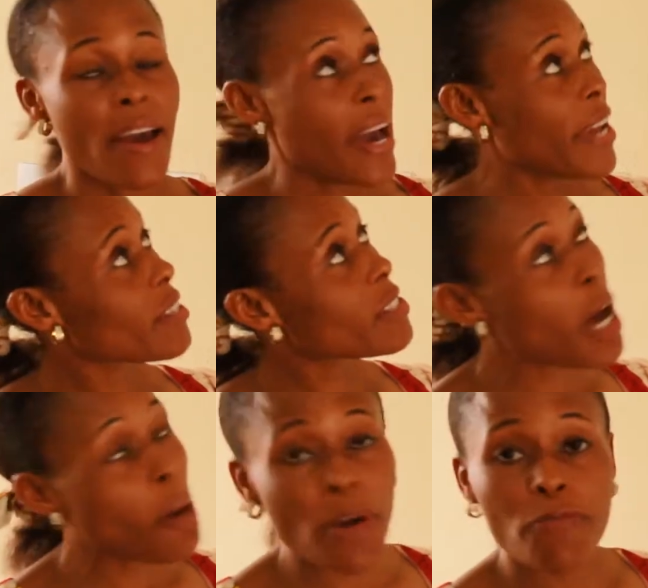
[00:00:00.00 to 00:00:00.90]
And the
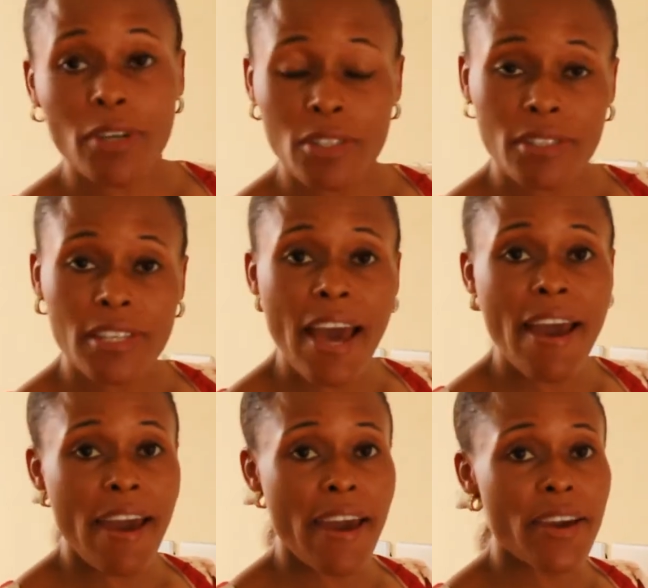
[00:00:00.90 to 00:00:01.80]
topic for
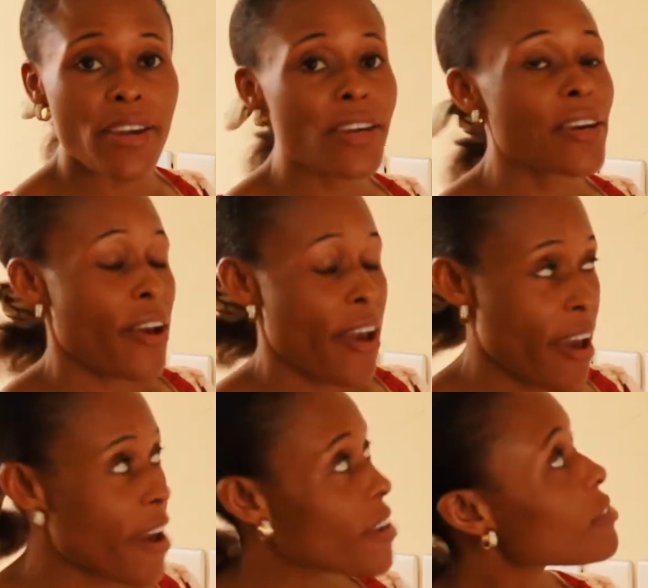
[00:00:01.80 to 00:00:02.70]
today
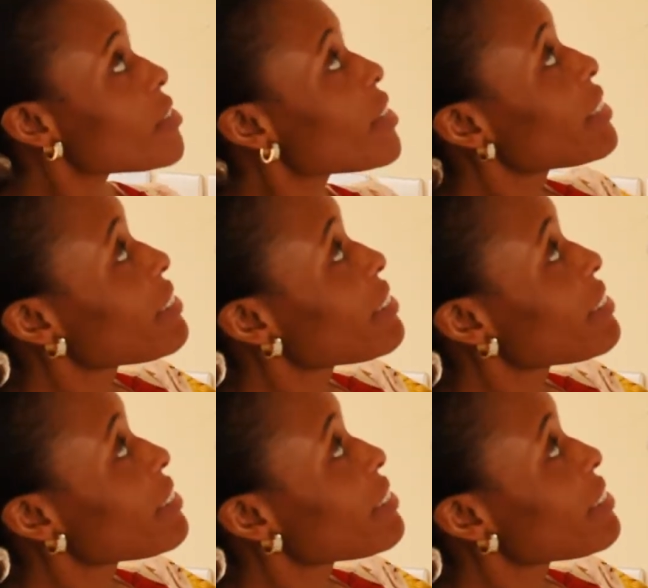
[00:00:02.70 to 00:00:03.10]
is